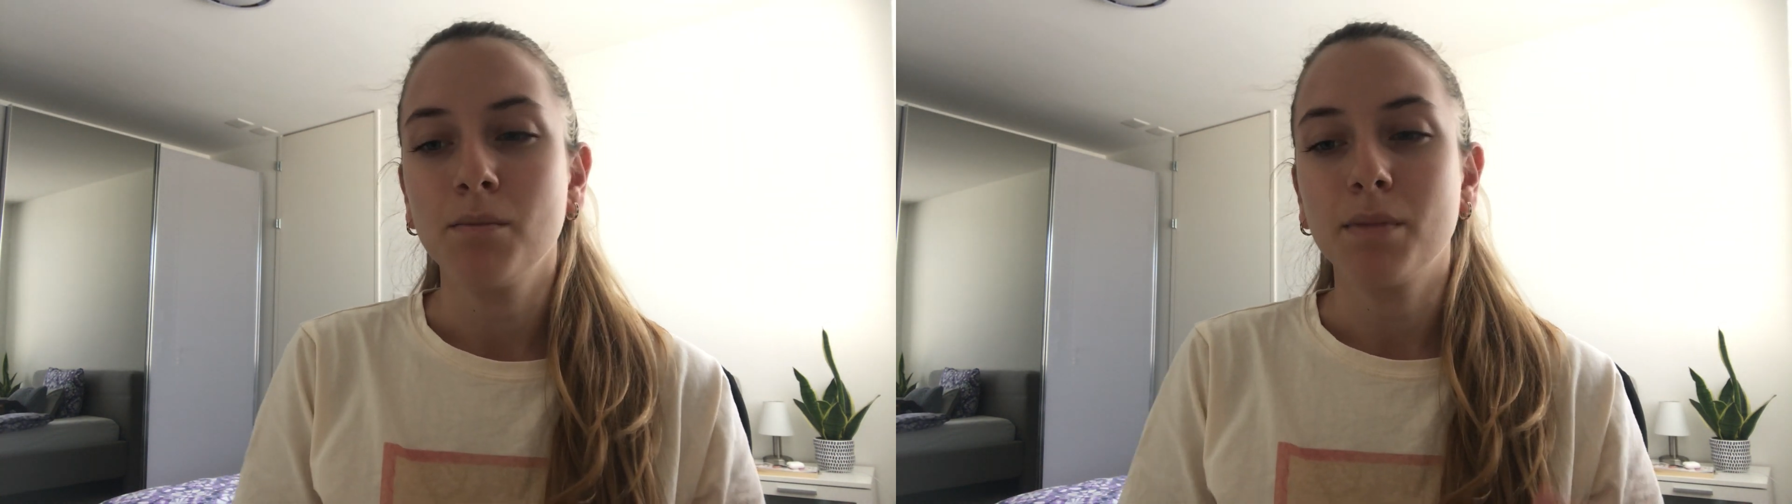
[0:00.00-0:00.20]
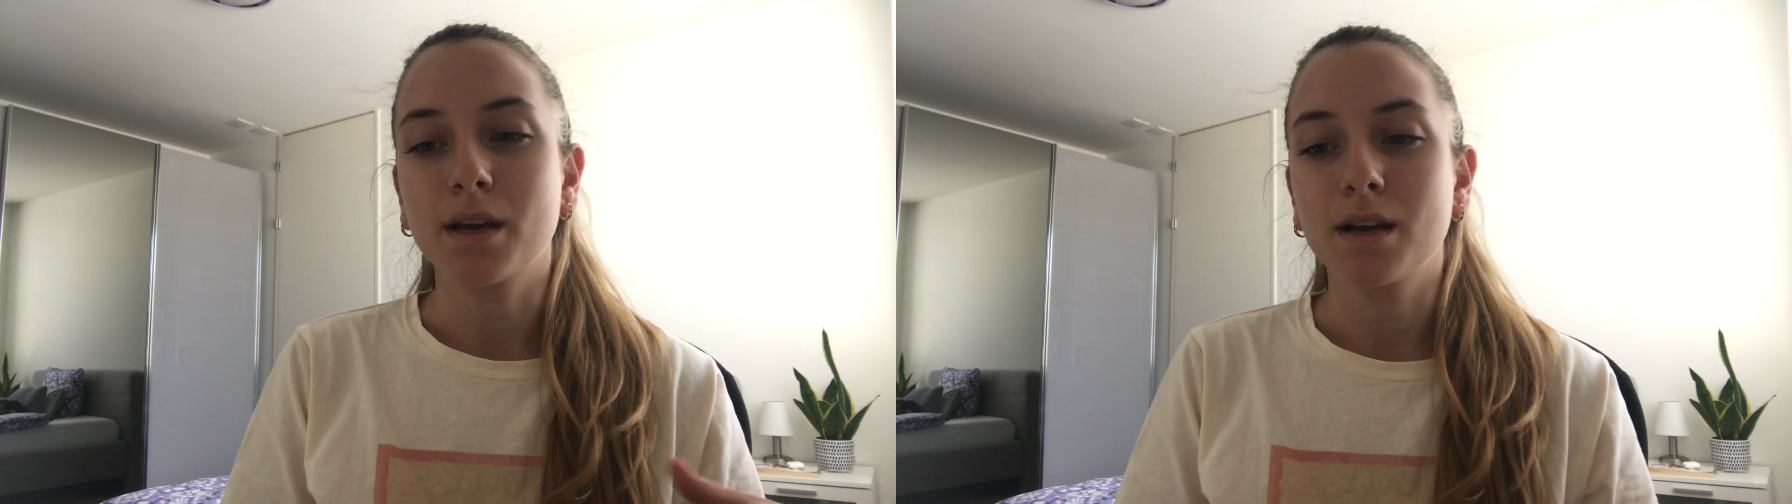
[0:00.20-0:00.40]

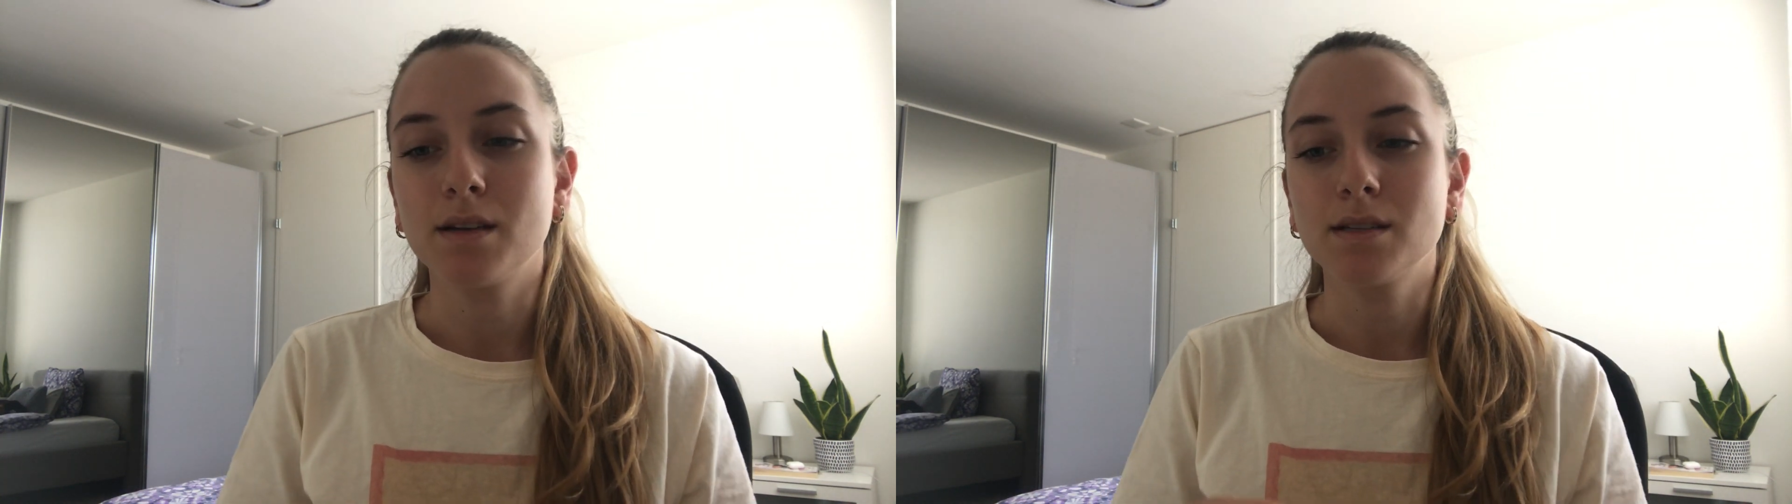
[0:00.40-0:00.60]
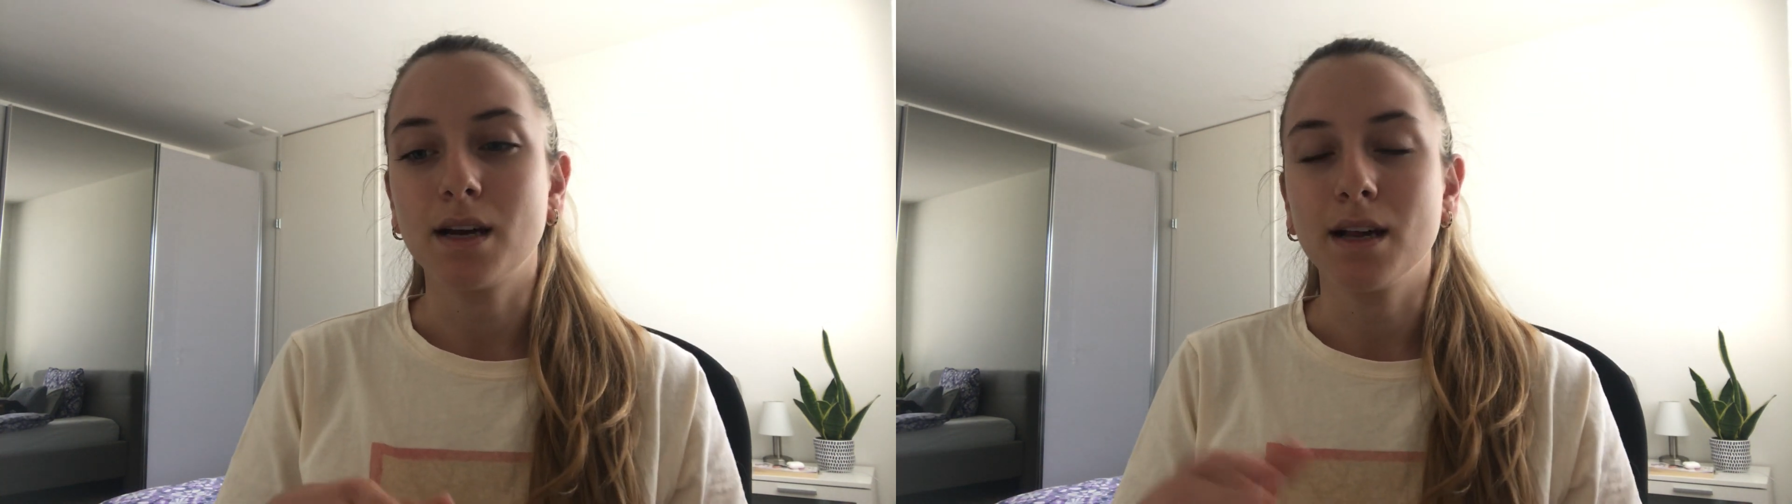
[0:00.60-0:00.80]

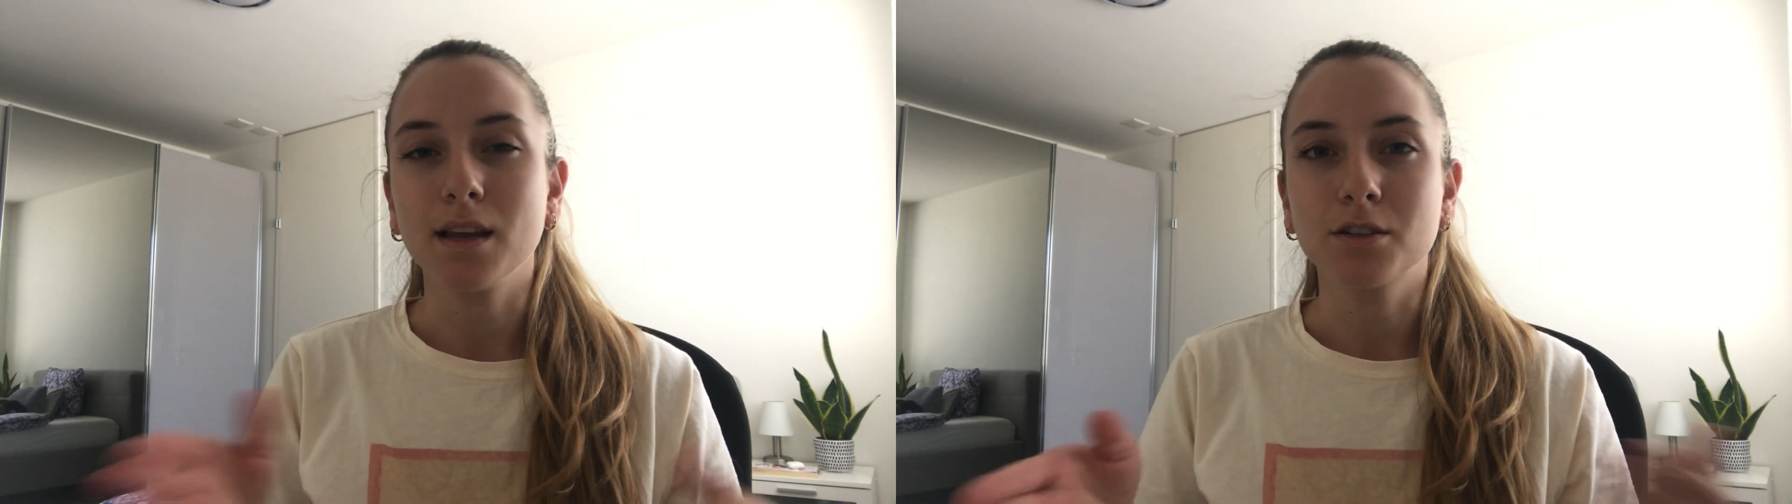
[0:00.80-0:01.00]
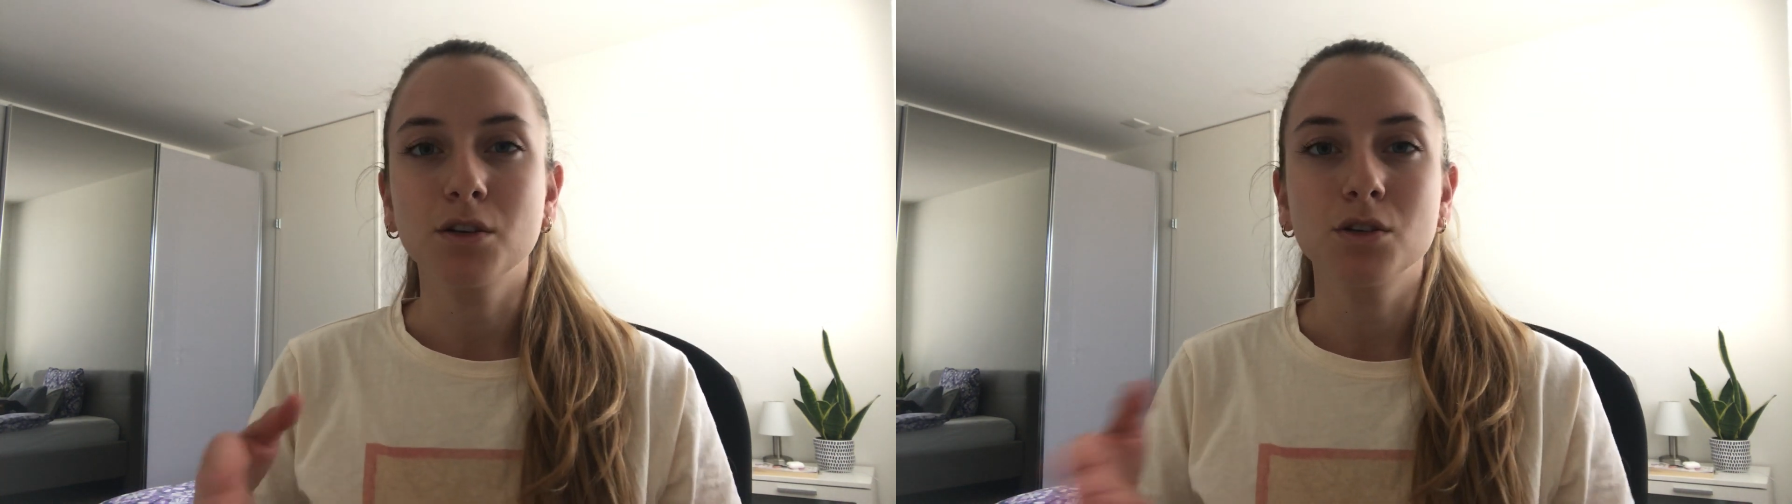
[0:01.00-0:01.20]
because I
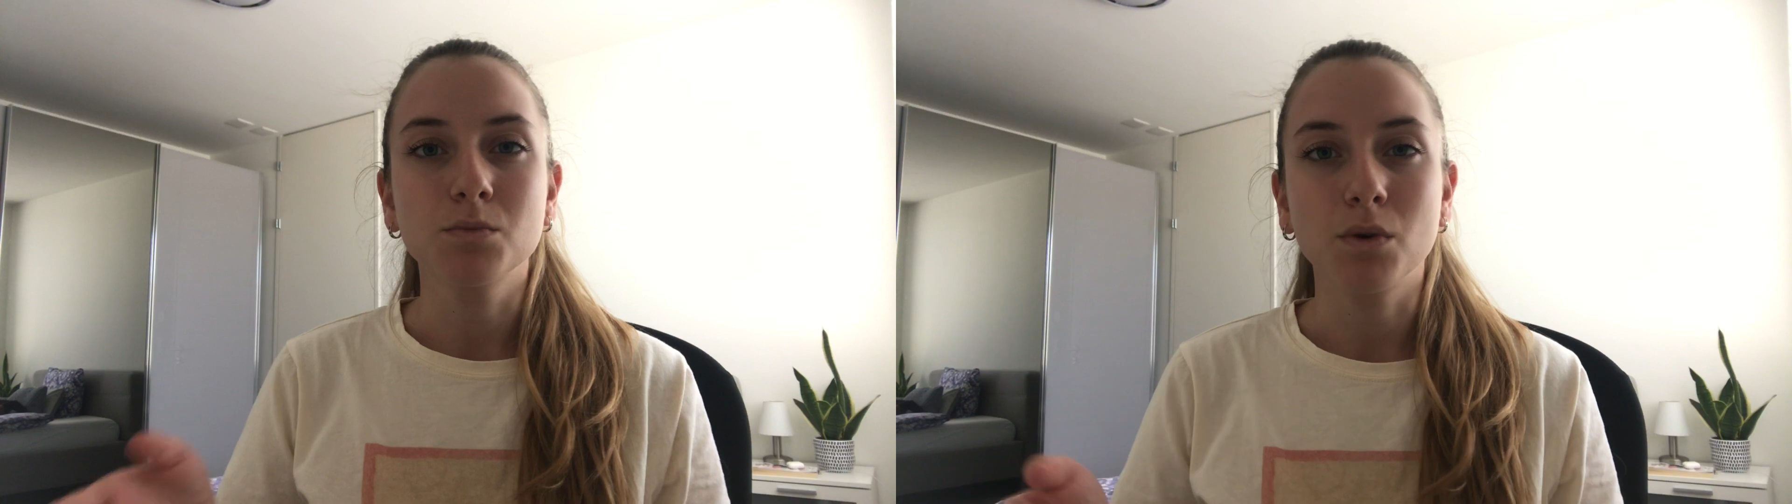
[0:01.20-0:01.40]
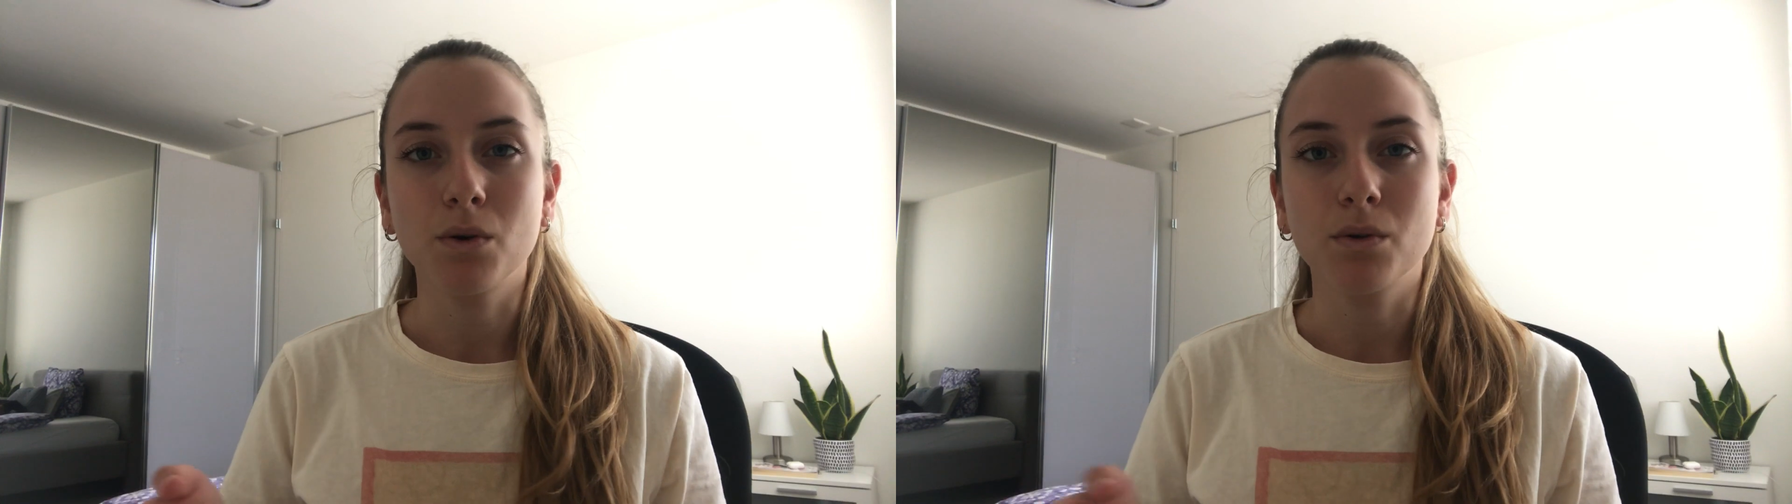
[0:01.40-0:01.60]
like to use
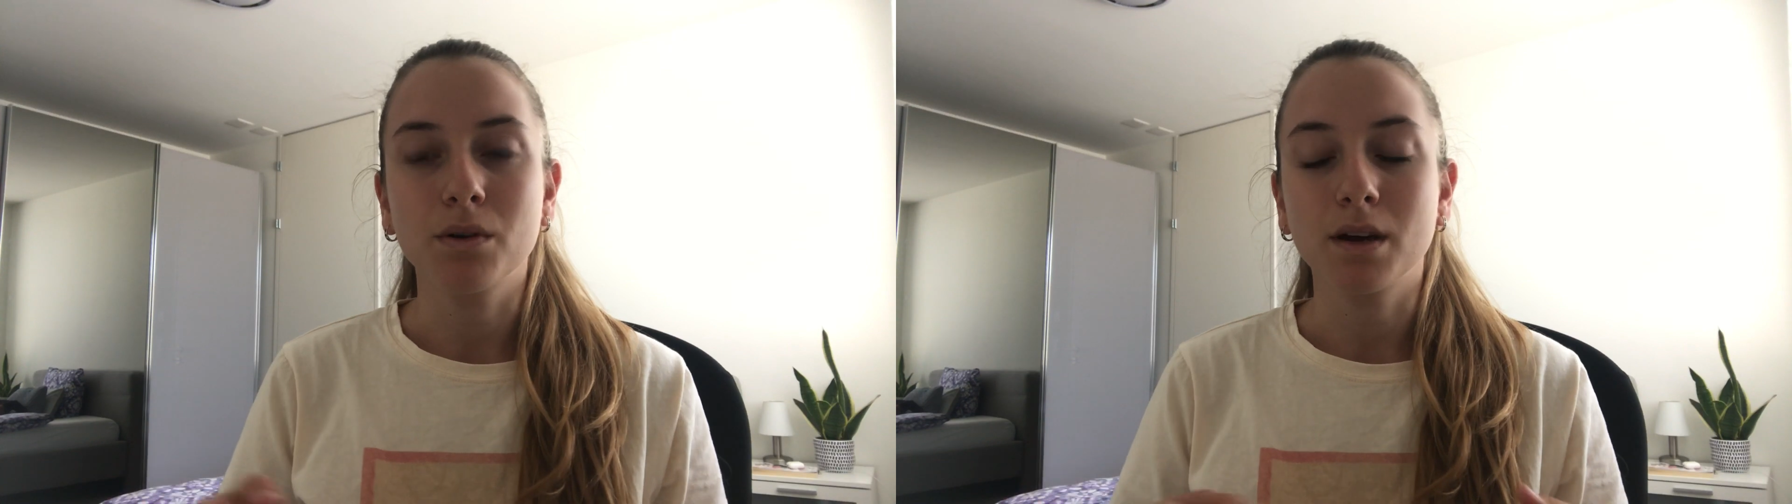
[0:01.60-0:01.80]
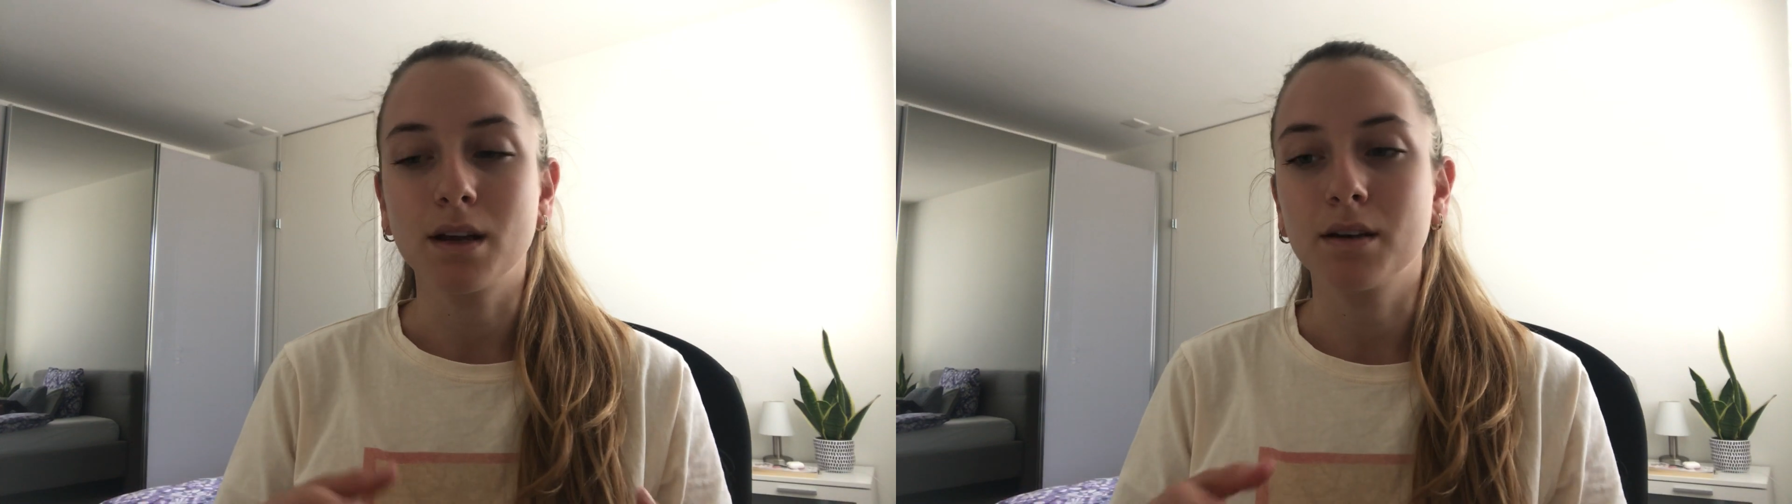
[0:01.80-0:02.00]

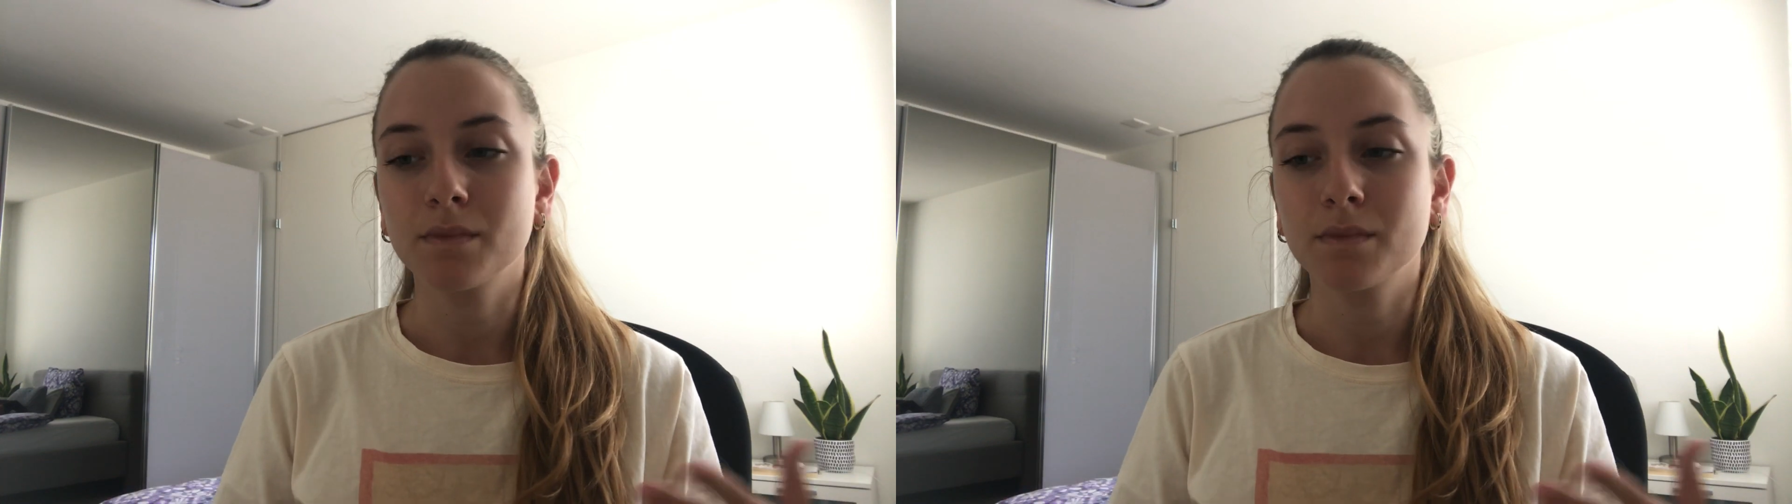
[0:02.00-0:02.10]
both and